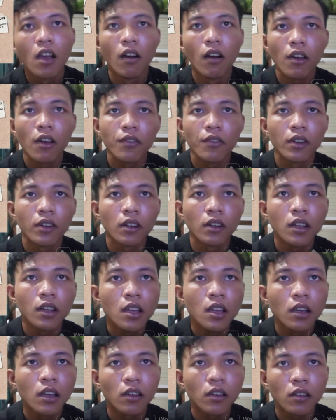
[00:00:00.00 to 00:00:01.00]
However,
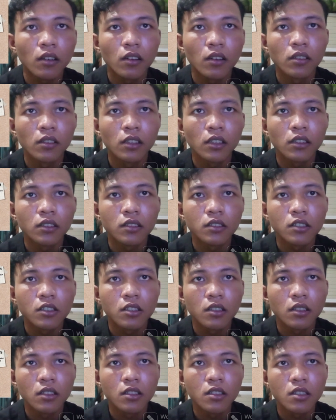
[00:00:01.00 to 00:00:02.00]

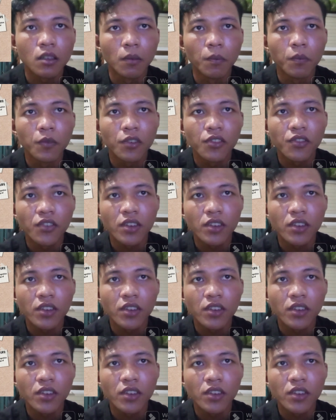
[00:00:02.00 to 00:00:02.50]
connectionism